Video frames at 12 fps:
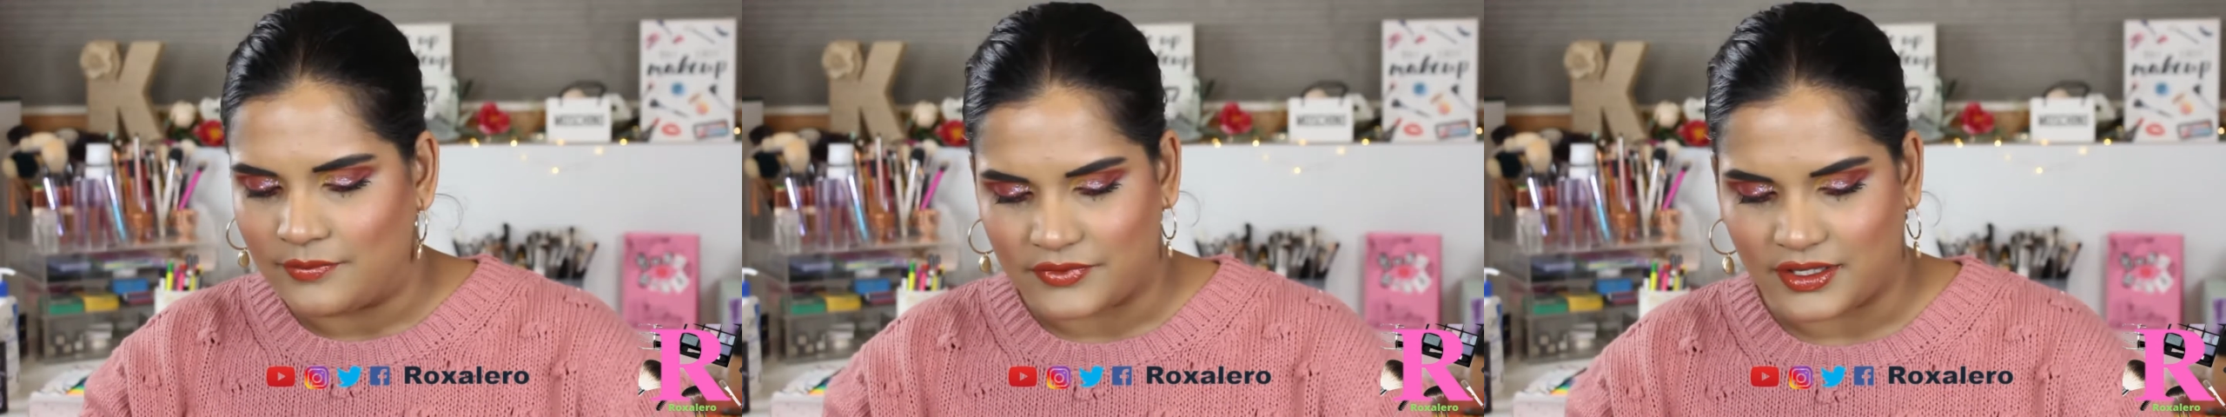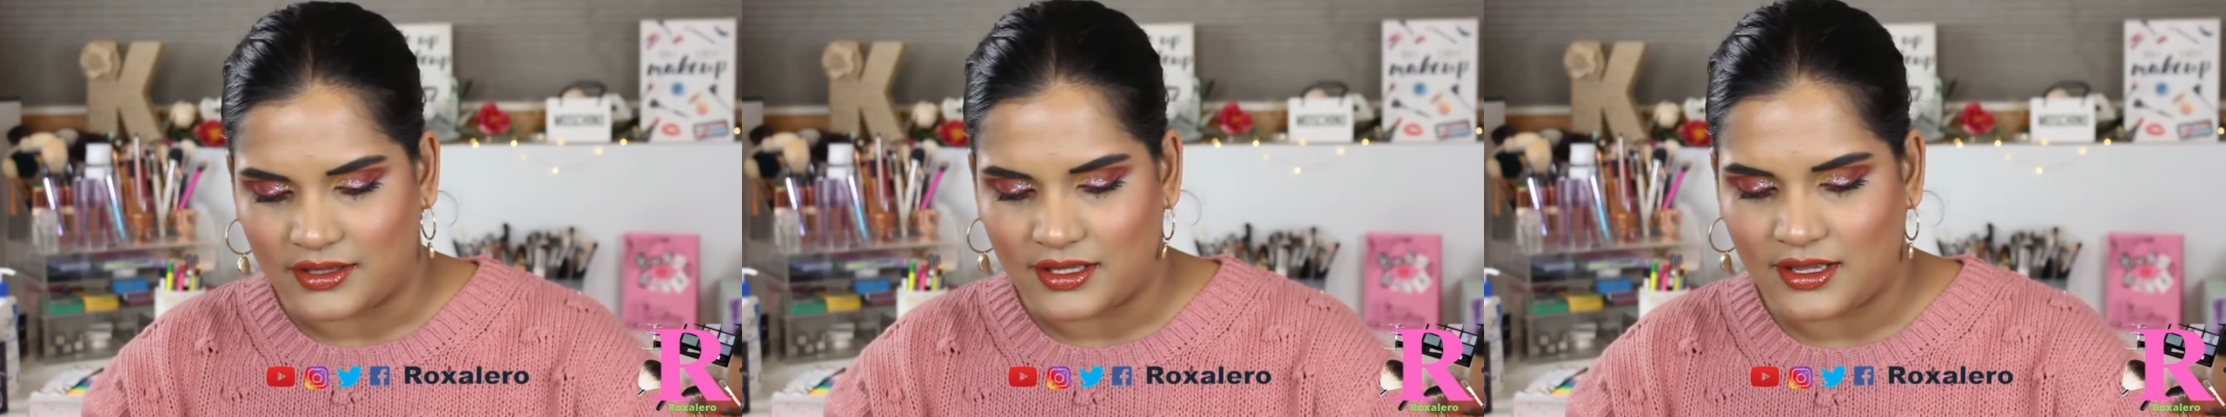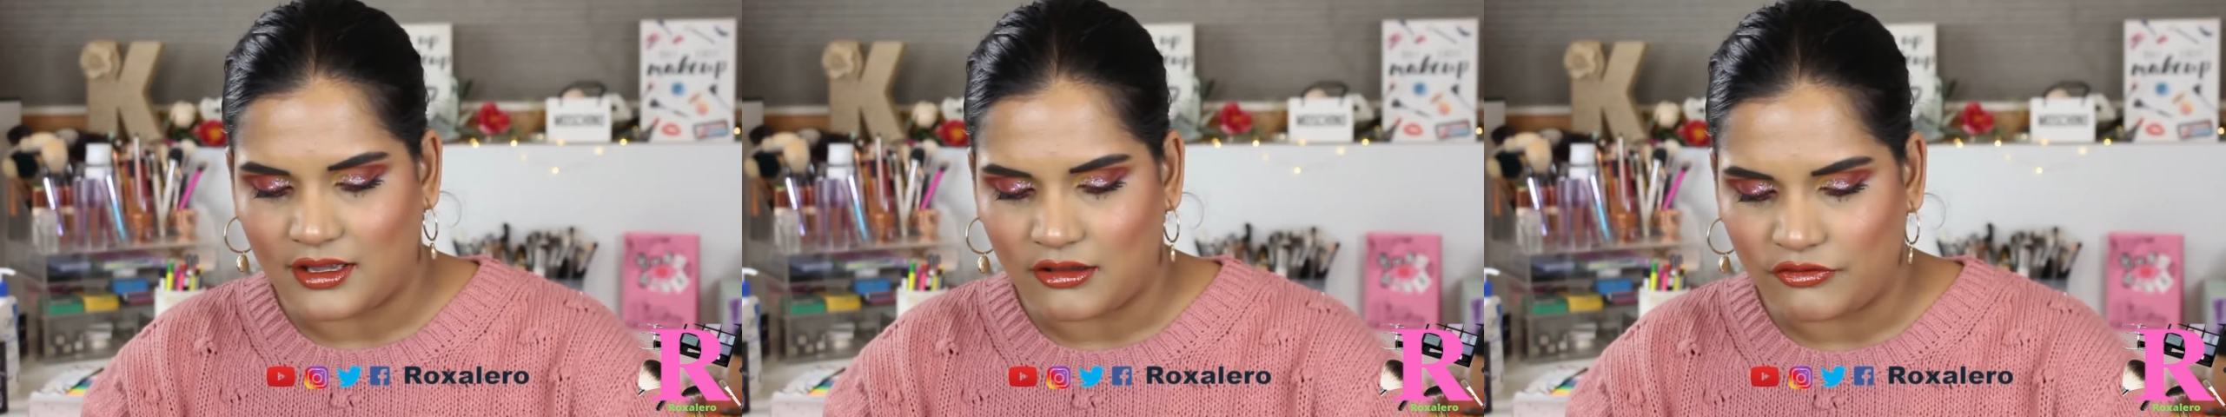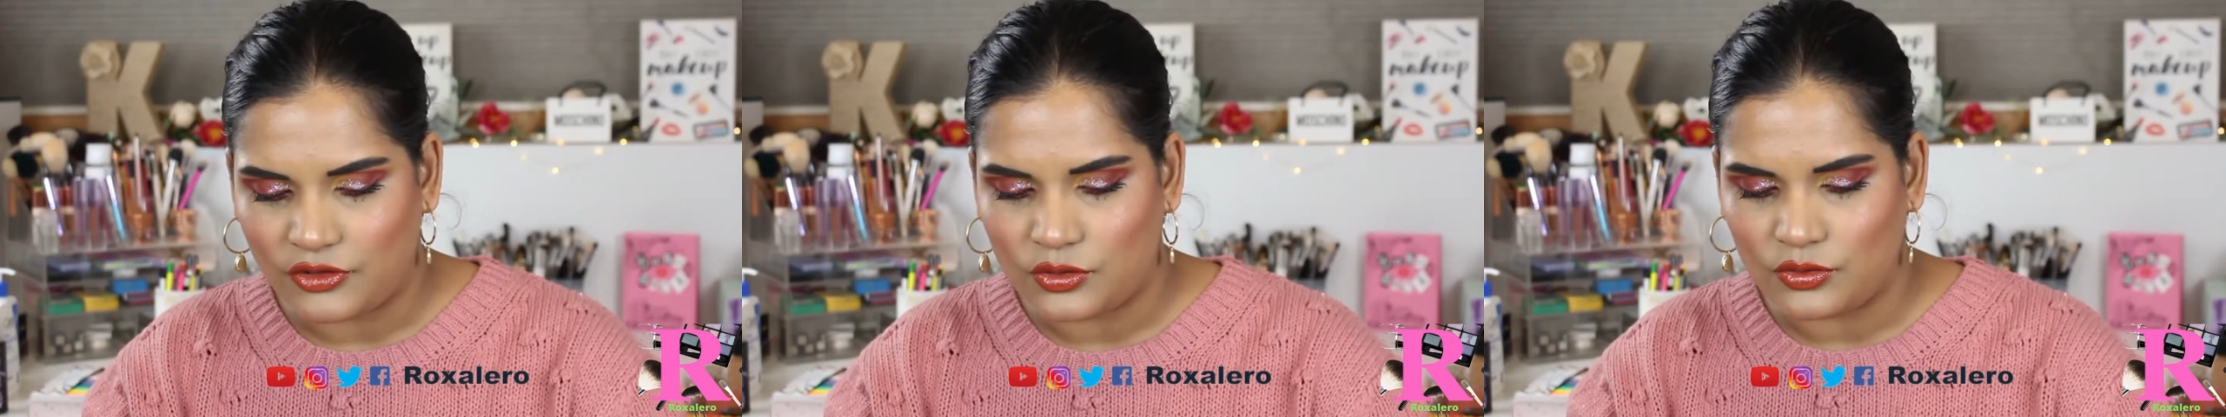I think
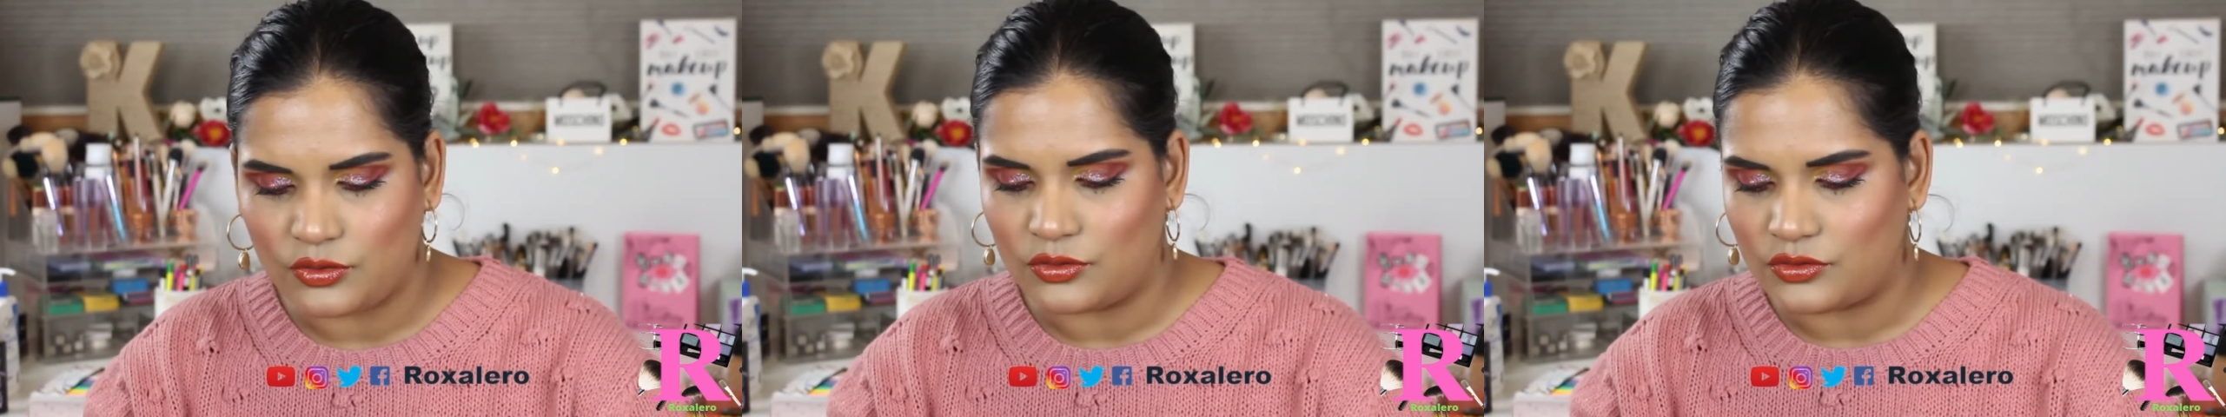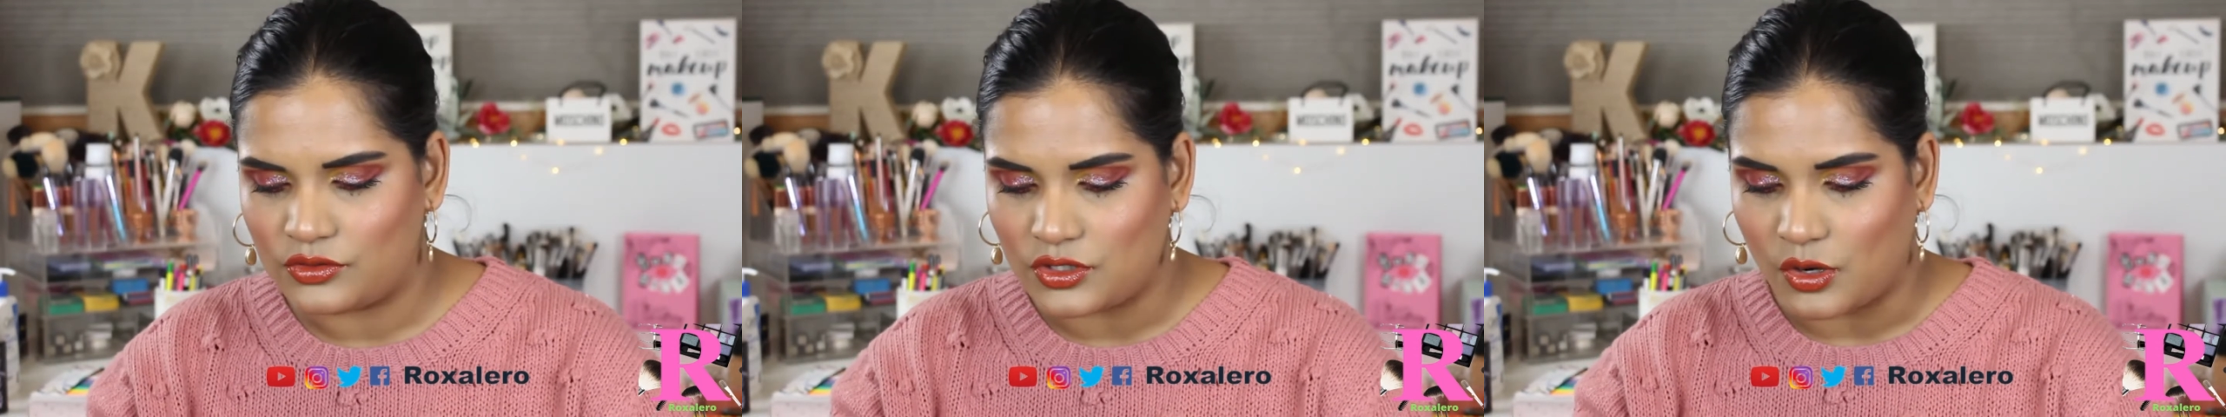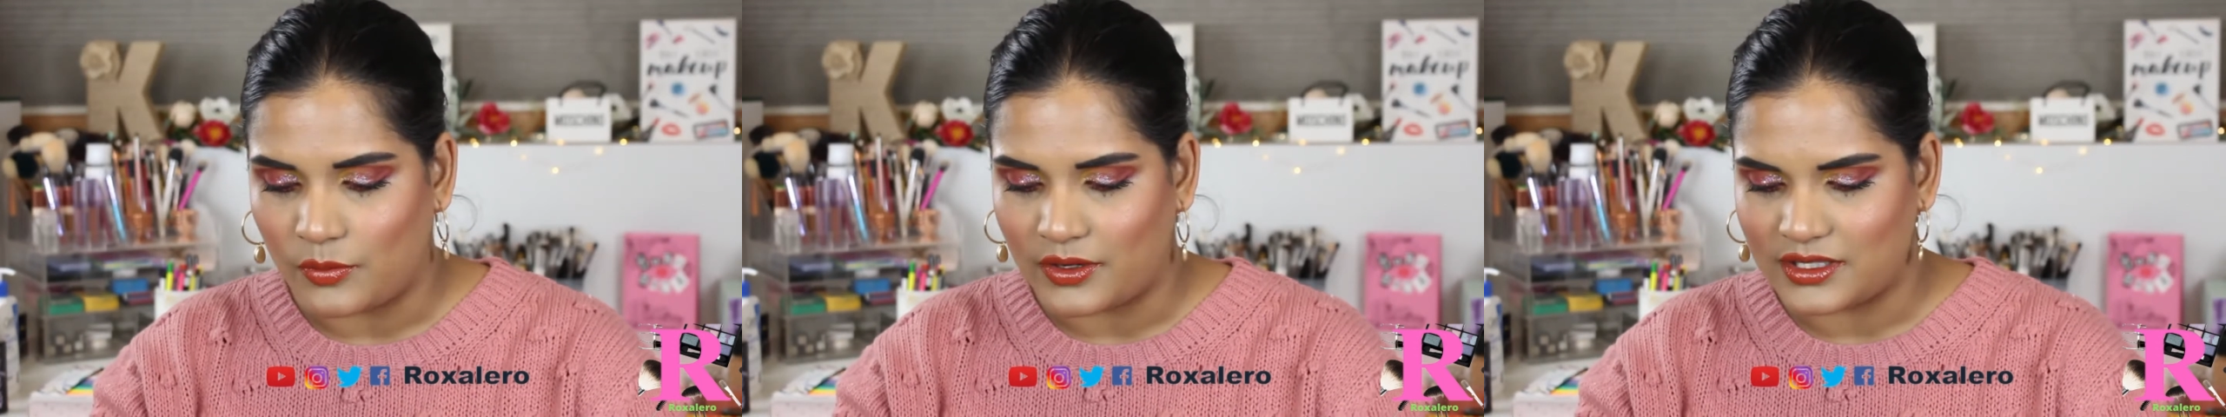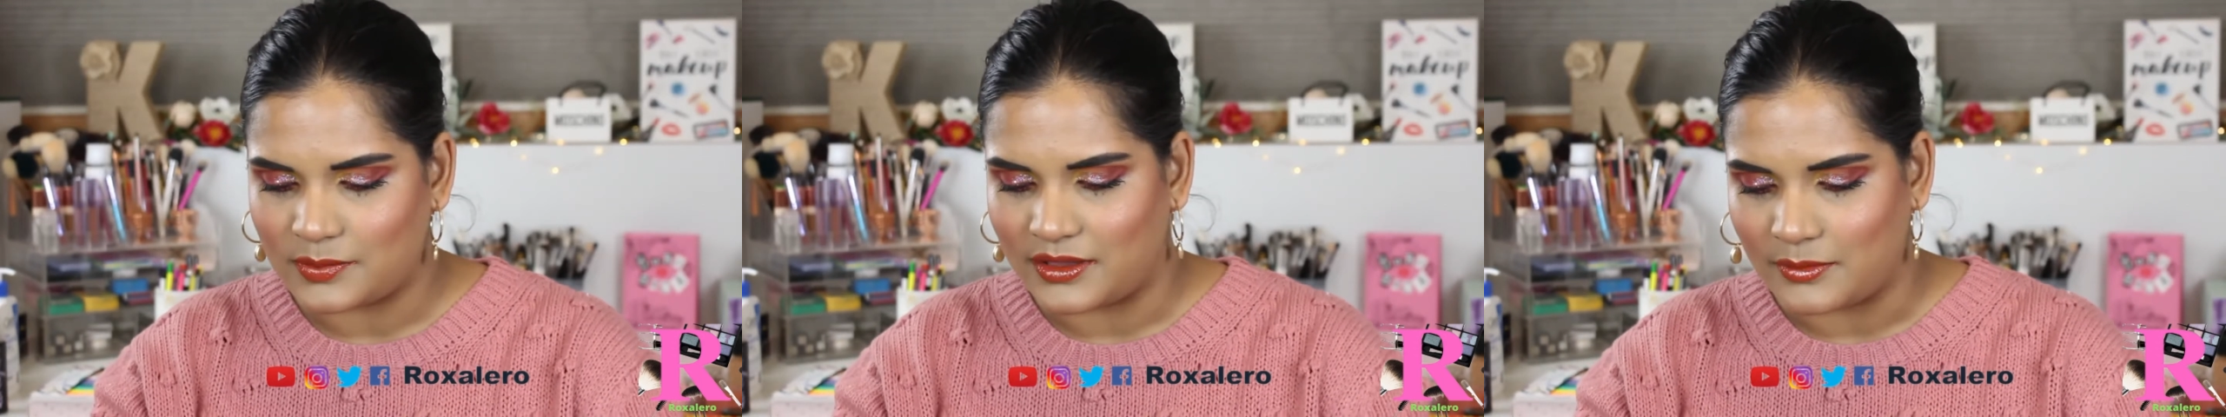if you don't want
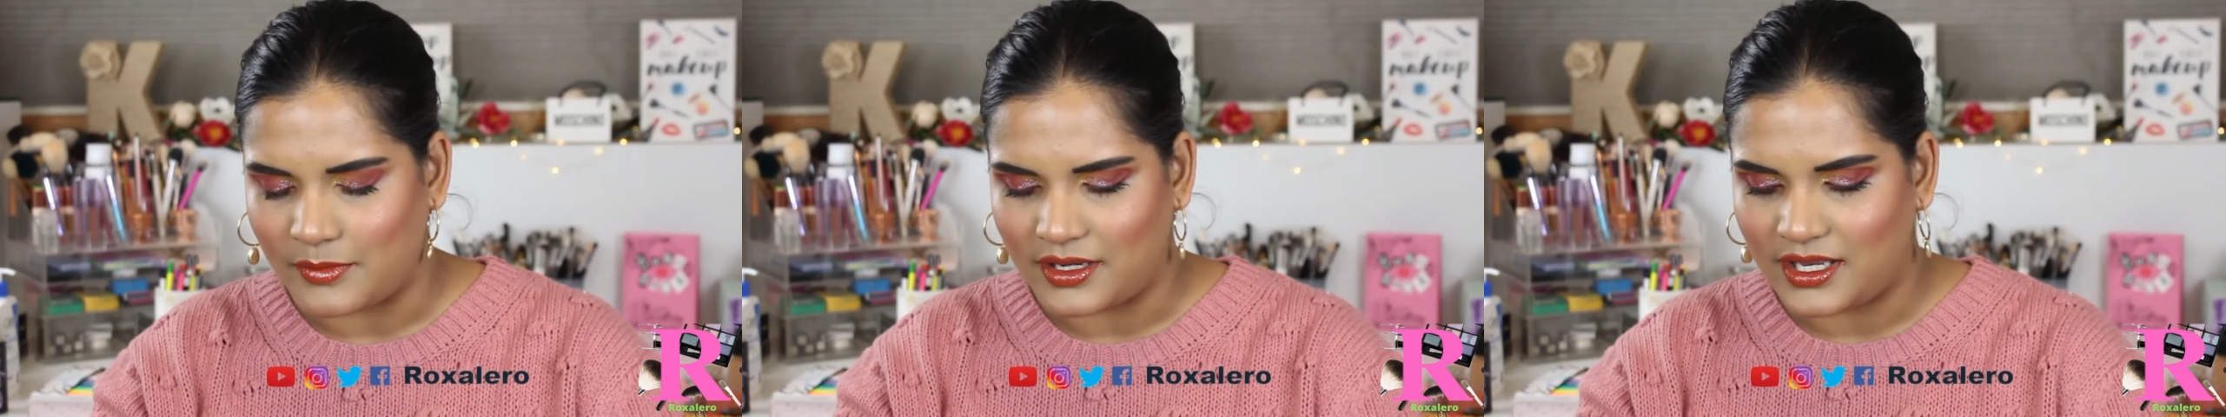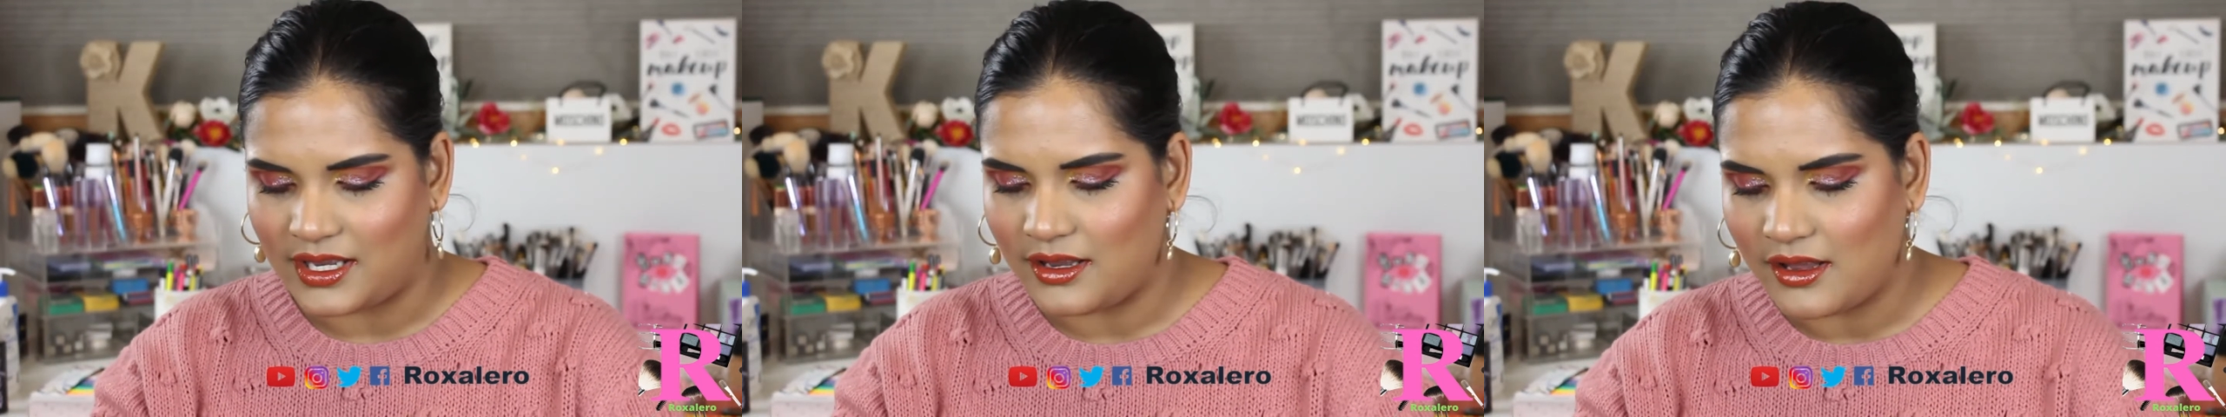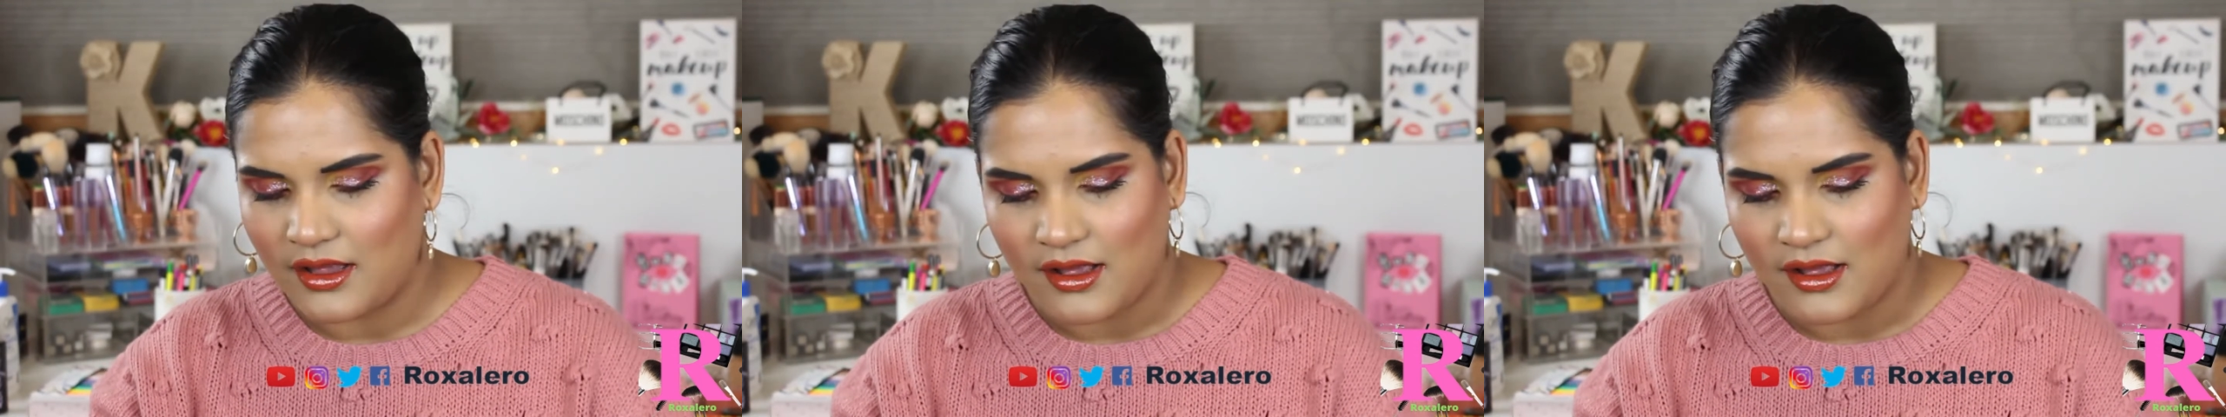to spend the money